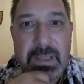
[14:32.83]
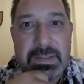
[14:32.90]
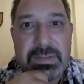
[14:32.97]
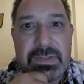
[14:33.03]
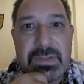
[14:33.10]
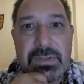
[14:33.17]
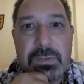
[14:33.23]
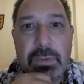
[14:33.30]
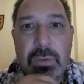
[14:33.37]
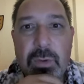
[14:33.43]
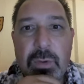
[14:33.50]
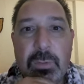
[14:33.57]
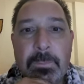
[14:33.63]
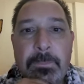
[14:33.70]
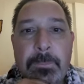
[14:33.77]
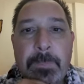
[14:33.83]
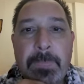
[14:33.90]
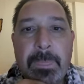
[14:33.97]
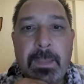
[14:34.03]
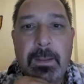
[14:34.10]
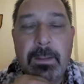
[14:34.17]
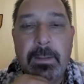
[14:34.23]
So
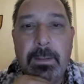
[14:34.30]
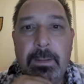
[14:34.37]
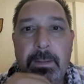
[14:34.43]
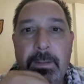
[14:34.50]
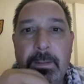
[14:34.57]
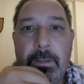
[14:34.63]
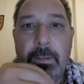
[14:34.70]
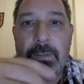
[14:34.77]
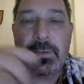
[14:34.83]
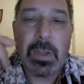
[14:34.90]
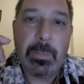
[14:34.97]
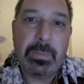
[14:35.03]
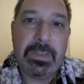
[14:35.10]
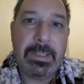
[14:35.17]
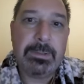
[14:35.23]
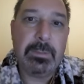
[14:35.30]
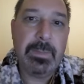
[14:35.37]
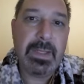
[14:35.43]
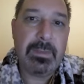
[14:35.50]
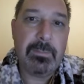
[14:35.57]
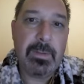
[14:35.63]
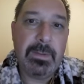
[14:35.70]
also I would like to
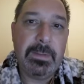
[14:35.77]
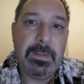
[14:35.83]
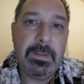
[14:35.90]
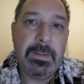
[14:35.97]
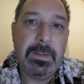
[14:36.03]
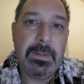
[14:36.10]
make one